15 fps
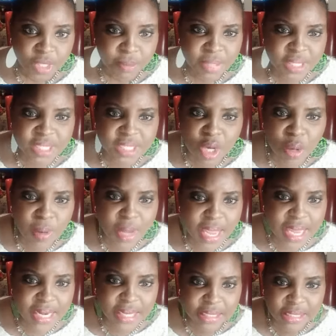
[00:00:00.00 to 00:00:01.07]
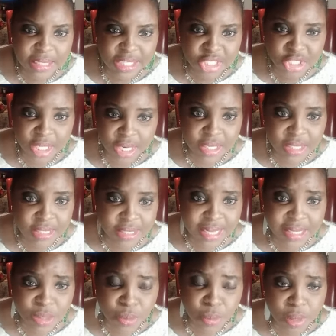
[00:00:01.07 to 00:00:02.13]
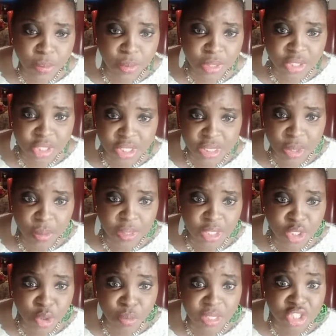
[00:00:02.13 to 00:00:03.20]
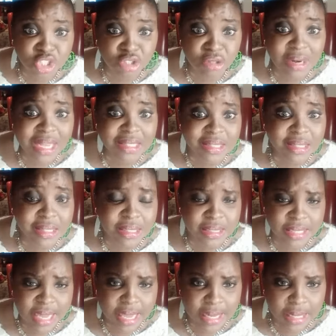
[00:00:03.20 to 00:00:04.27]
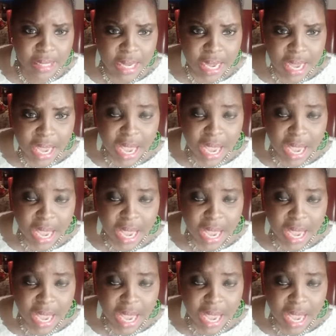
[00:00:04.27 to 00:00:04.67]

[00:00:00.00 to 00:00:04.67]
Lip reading: Please go ahead and click share, because that's what we're just going to address today.